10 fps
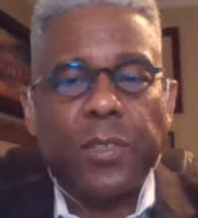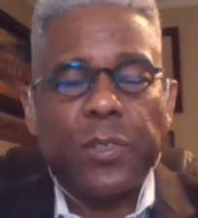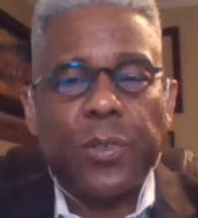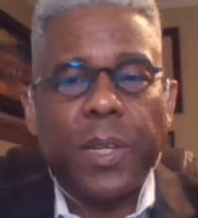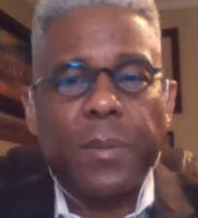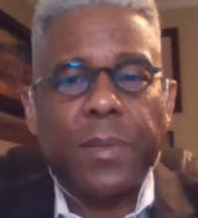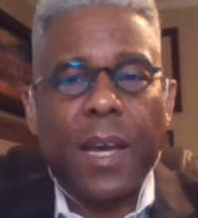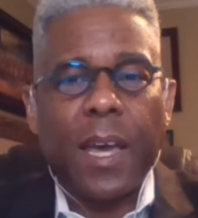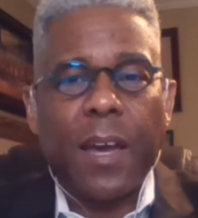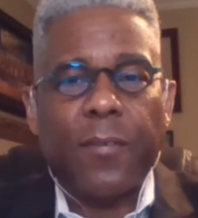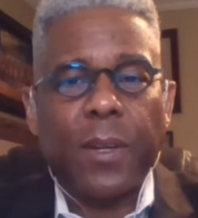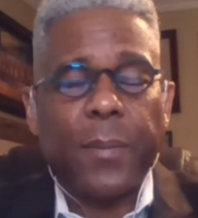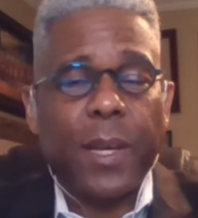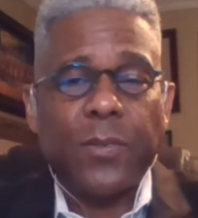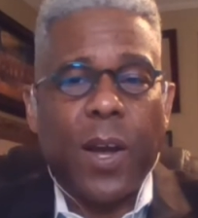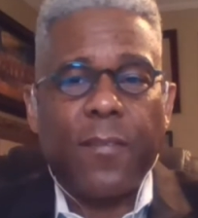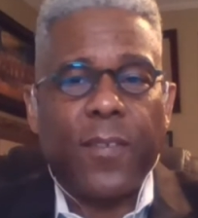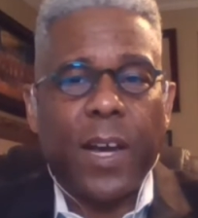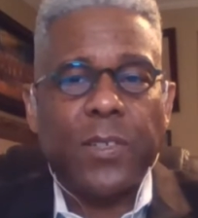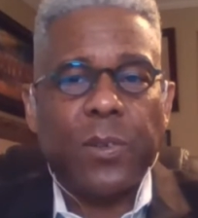and dreams I have for him, that's why I
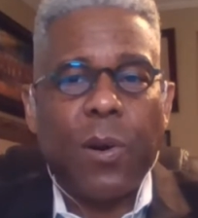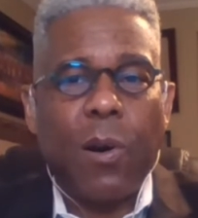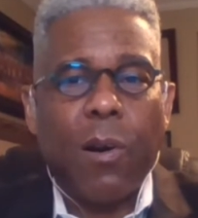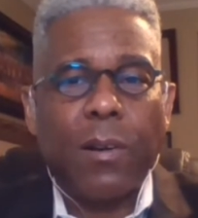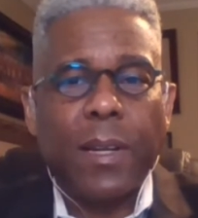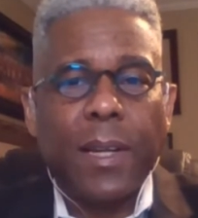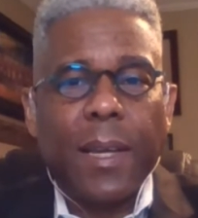fight so hard.